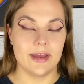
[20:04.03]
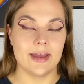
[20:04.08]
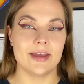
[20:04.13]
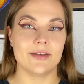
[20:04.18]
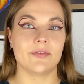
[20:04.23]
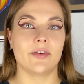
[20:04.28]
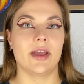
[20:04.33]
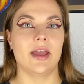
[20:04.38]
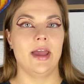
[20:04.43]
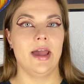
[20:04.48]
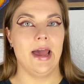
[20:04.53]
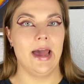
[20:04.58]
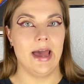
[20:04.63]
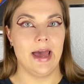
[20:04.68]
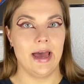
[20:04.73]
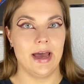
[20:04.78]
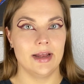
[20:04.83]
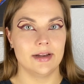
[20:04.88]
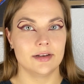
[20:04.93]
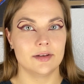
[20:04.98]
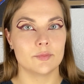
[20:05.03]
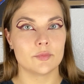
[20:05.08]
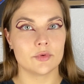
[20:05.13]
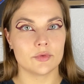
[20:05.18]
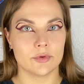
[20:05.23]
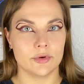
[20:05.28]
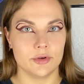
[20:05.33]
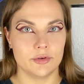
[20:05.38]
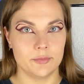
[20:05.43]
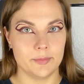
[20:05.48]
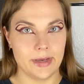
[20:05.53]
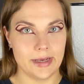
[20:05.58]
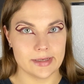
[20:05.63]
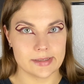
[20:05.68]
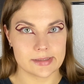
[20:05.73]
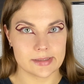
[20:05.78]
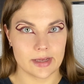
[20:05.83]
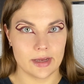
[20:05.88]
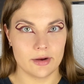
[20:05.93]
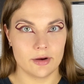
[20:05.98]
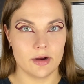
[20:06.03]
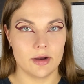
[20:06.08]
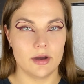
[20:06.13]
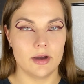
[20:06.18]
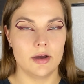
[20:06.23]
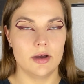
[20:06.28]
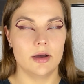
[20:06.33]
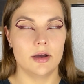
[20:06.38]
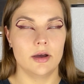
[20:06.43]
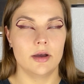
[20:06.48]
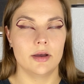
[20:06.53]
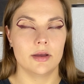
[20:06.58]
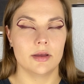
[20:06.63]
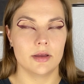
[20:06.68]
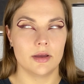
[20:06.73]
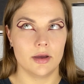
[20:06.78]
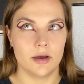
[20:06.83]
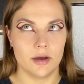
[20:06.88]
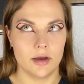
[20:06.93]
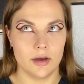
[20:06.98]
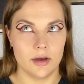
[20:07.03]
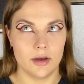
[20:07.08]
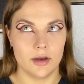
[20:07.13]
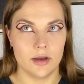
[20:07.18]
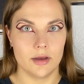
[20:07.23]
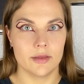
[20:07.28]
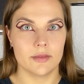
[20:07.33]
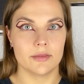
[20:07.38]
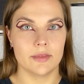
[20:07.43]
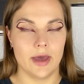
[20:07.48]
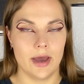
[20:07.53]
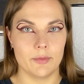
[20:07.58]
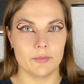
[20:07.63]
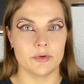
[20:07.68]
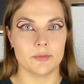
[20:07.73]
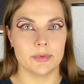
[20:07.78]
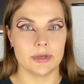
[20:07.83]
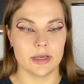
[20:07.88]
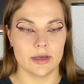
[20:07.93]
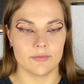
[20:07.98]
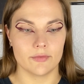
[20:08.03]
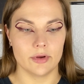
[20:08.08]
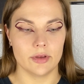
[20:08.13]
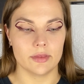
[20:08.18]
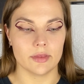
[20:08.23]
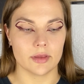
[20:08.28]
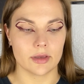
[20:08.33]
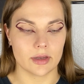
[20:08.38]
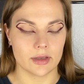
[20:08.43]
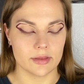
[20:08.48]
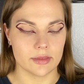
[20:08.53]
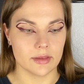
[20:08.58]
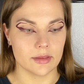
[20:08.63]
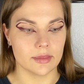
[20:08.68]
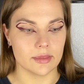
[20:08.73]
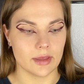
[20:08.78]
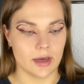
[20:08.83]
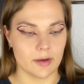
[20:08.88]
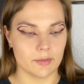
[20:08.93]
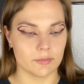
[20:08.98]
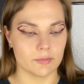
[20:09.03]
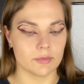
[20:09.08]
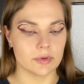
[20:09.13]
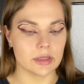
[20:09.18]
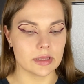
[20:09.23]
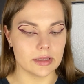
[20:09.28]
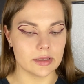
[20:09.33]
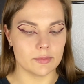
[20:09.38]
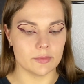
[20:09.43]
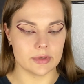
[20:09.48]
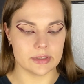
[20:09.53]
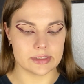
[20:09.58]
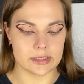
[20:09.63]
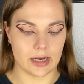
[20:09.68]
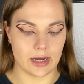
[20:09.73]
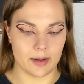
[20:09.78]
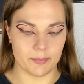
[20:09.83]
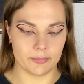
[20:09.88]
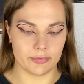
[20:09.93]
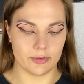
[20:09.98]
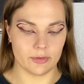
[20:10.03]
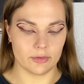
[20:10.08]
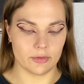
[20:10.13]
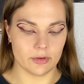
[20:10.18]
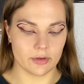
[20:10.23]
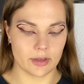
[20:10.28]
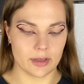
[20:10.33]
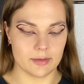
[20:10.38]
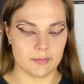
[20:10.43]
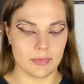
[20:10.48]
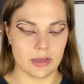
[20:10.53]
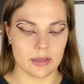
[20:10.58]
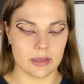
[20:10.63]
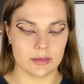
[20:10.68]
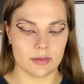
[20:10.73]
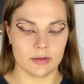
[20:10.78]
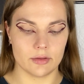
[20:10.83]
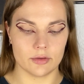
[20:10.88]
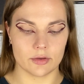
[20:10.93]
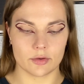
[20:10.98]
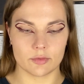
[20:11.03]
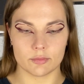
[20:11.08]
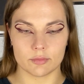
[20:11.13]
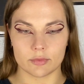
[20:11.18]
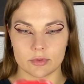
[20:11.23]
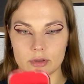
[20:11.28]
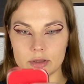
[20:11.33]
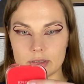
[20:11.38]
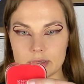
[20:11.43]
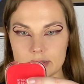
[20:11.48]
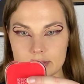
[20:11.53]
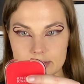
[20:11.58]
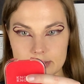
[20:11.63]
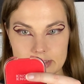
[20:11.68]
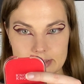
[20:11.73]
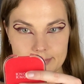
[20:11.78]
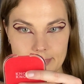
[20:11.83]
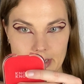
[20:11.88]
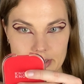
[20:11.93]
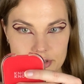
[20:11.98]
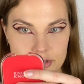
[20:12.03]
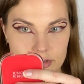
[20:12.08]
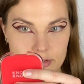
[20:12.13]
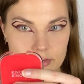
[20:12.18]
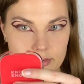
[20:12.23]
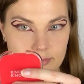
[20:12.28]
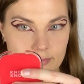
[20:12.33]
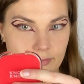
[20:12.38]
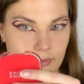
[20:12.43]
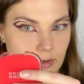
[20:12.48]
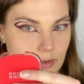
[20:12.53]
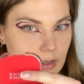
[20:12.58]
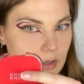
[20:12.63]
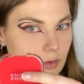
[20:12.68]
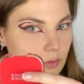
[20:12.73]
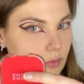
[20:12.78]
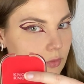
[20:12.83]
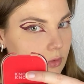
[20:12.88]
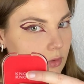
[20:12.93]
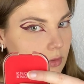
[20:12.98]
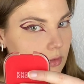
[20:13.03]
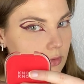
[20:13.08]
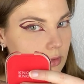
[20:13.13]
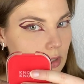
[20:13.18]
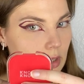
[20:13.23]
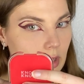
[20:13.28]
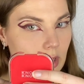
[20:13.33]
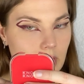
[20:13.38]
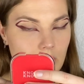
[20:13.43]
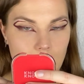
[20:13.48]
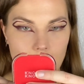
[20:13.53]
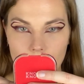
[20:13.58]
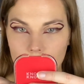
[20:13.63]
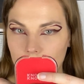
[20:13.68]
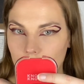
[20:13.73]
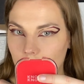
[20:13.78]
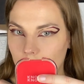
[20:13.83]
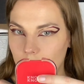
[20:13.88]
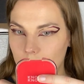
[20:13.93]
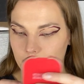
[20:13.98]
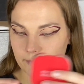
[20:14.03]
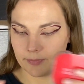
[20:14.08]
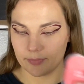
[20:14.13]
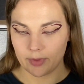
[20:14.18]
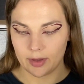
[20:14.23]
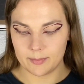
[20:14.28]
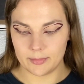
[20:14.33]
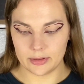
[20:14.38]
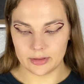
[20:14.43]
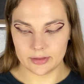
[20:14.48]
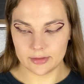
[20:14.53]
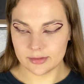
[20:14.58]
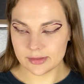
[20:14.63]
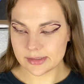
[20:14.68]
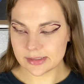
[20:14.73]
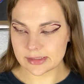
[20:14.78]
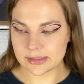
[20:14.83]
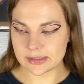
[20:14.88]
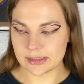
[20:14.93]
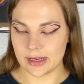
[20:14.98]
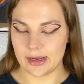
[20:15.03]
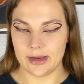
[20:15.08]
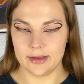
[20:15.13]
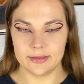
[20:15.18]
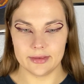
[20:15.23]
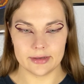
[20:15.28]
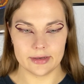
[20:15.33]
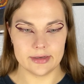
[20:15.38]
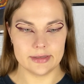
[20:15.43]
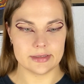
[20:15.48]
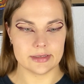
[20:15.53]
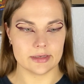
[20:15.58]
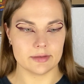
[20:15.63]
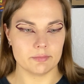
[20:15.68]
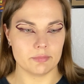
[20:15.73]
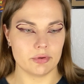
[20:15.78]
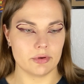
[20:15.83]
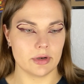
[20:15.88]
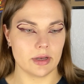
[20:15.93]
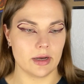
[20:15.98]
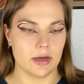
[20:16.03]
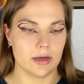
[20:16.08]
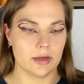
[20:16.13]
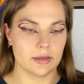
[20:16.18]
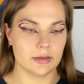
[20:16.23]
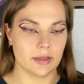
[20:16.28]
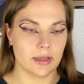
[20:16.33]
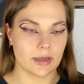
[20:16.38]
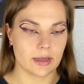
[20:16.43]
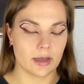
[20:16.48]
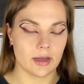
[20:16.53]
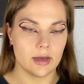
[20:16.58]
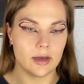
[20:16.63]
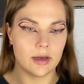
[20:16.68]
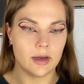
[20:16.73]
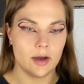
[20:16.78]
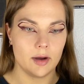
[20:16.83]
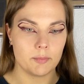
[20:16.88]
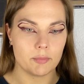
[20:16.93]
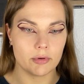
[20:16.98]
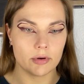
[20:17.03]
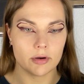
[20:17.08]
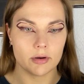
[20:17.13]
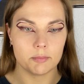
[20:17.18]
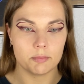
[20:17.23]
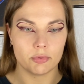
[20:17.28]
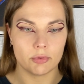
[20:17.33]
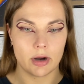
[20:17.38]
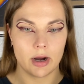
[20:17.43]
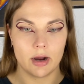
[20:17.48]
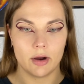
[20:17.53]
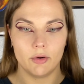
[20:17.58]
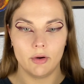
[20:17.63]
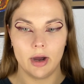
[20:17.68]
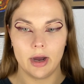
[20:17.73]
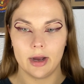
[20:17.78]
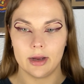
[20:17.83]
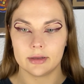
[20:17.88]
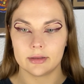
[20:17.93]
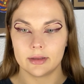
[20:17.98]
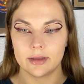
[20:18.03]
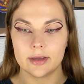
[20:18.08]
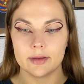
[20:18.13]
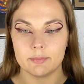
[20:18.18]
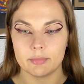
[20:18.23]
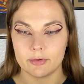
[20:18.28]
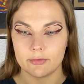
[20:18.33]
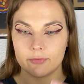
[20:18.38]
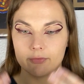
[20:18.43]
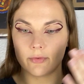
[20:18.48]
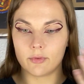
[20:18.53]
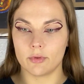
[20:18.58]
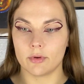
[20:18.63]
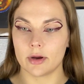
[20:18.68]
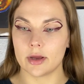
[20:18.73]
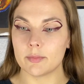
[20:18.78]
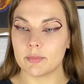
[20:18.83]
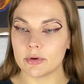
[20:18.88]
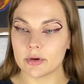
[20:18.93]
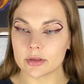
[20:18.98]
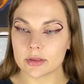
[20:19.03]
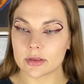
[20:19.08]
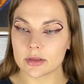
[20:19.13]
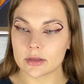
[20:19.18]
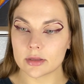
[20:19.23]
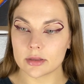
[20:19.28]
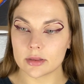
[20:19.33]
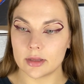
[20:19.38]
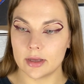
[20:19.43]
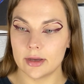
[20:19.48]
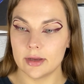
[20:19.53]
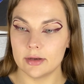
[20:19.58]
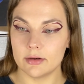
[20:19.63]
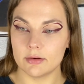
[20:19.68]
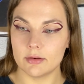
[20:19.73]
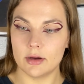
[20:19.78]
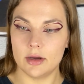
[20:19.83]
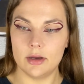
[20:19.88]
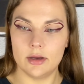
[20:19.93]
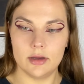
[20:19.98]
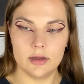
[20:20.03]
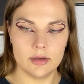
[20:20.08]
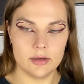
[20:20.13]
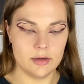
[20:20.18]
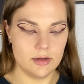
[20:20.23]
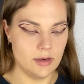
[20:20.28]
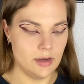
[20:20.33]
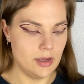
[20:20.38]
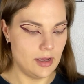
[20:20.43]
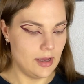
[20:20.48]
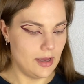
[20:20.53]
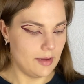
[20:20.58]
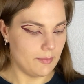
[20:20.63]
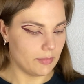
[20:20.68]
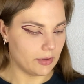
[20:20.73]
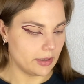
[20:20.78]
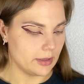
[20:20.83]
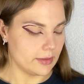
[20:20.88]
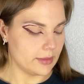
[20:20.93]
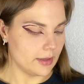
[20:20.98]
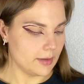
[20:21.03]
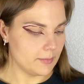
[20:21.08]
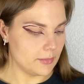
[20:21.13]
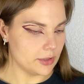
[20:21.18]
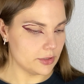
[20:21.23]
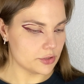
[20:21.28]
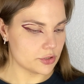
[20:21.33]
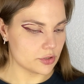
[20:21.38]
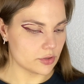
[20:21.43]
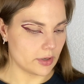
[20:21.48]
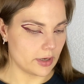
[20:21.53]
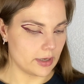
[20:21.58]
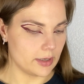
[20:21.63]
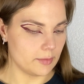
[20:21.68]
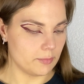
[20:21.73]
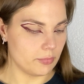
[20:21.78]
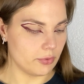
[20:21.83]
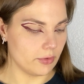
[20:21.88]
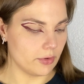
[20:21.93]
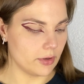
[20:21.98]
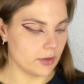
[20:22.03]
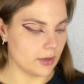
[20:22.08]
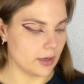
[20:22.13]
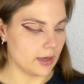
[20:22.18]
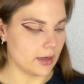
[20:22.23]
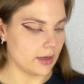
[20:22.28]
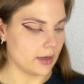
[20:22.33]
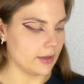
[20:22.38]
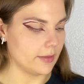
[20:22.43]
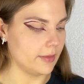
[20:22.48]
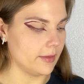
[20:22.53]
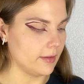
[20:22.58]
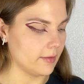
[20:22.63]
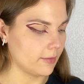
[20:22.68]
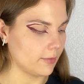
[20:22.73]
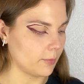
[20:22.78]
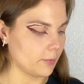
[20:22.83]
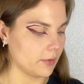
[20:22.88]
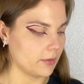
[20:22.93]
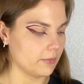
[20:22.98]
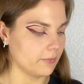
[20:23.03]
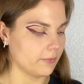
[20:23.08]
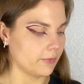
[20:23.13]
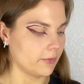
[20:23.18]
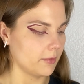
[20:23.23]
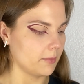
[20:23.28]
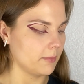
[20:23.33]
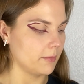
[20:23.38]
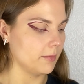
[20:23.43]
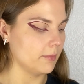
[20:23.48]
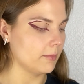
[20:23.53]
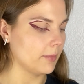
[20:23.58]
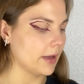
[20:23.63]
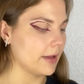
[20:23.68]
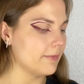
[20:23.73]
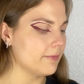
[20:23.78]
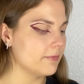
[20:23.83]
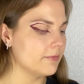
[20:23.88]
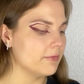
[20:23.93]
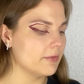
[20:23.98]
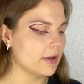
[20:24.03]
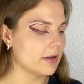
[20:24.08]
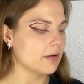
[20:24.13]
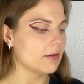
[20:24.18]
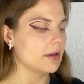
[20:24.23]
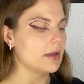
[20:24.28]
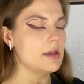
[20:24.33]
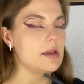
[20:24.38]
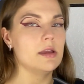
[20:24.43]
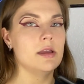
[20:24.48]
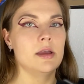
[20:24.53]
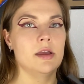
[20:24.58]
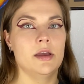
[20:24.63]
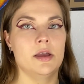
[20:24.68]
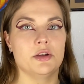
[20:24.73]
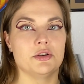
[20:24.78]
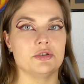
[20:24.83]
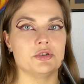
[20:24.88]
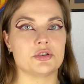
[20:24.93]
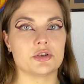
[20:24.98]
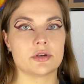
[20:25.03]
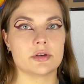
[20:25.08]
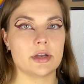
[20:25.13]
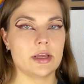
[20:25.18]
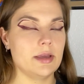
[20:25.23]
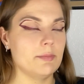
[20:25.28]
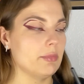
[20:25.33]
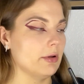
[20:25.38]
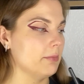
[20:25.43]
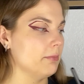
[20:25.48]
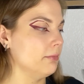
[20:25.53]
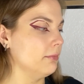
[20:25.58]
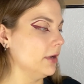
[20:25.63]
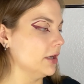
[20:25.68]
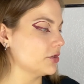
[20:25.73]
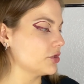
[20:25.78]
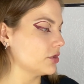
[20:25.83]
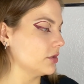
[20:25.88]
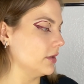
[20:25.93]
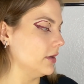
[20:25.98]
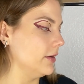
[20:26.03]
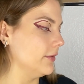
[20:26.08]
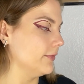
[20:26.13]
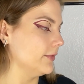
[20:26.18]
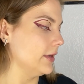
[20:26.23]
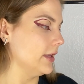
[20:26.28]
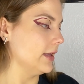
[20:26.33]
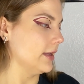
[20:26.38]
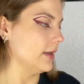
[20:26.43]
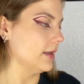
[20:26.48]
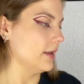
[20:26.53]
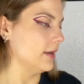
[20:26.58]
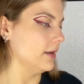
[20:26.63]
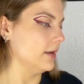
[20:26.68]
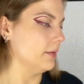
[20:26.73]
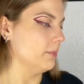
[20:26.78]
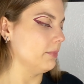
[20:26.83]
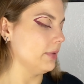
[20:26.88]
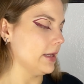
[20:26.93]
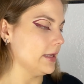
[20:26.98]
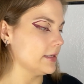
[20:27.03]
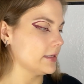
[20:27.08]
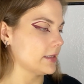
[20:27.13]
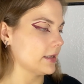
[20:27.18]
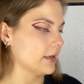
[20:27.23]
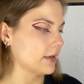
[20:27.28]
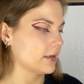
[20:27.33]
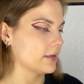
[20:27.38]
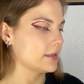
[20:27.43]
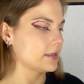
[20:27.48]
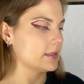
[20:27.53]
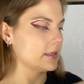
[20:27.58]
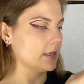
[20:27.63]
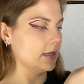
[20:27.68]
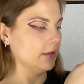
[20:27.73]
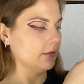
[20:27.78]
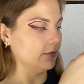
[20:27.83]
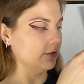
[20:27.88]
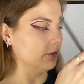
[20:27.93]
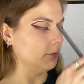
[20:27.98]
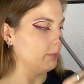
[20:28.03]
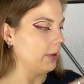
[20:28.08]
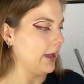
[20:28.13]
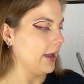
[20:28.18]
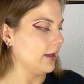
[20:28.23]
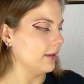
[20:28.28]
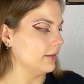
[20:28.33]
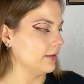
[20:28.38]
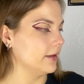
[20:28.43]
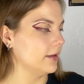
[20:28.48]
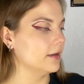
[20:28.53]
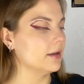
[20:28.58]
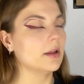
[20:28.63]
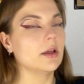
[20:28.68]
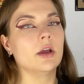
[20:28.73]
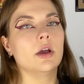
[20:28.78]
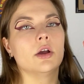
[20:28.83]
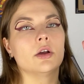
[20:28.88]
If I had a maroon mascara, that would be everything. I think that really would top the look and make the look really special and very cool. I'm a little sad that I didn't put on like a upper brow highlight before I put the liner on, but I think I'm gonna try to put on this one from my very dirty but much loved Naked Basics little palette.